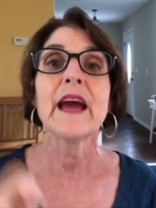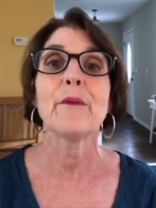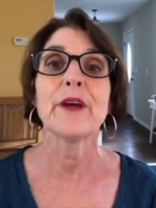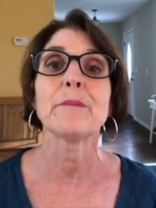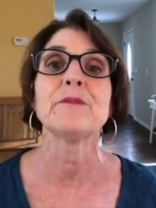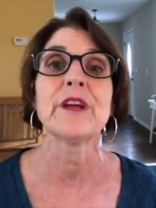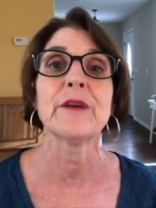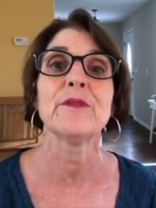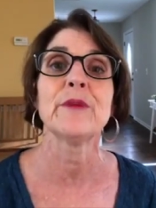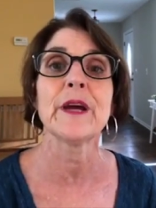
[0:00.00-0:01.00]
we
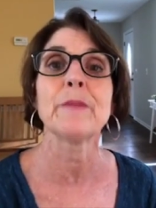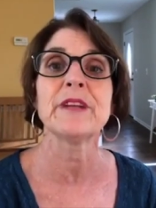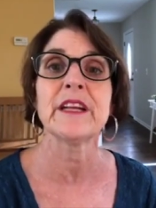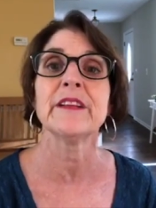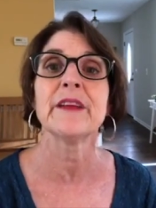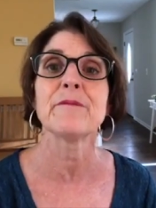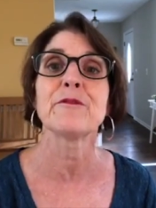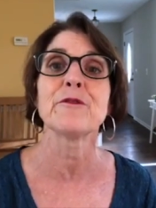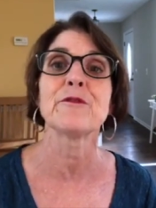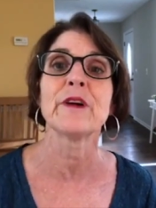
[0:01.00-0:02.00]
updated them
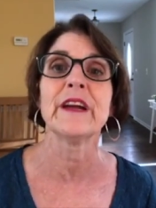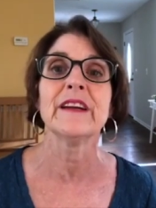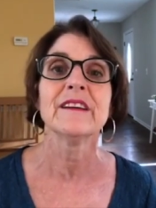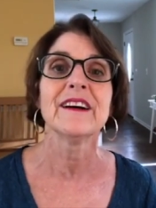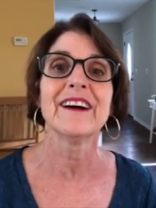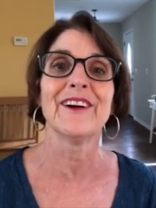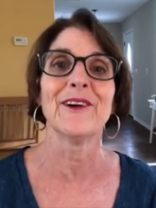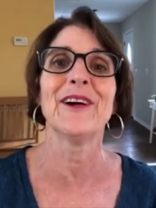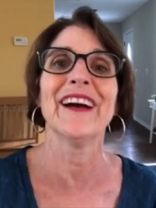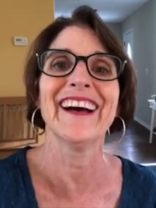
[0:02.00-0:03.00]
for free.
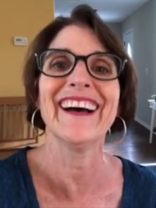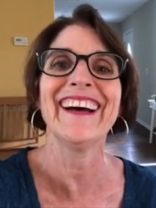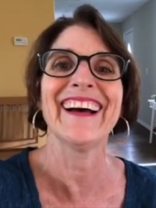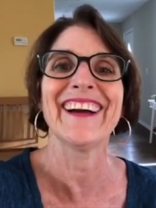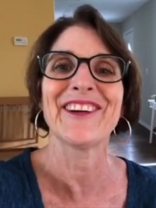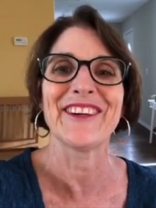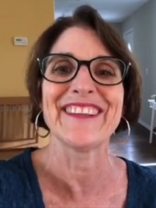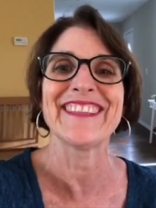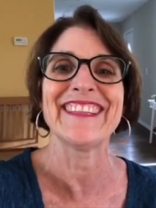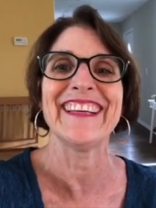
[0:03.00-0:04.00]
Oh,
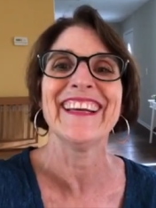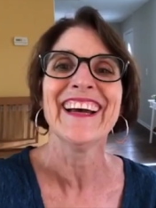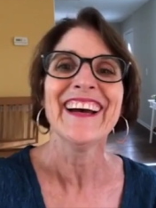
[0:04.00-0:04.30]
Christy.